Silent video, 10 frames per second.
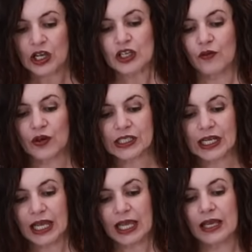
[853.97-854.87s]
For
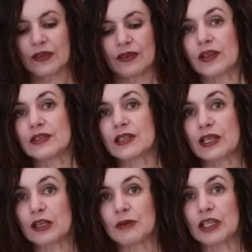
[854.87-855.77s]
today, this is
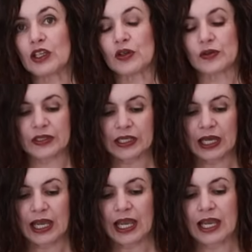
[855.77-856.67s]
going to be used
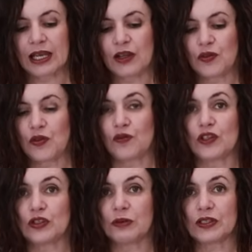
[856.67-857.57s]
in the
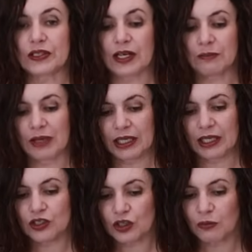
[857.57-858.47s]
freezer meals that I'm
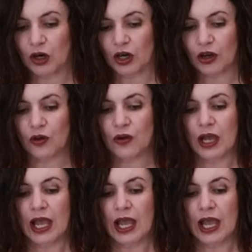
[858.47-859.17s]
making tomorrow,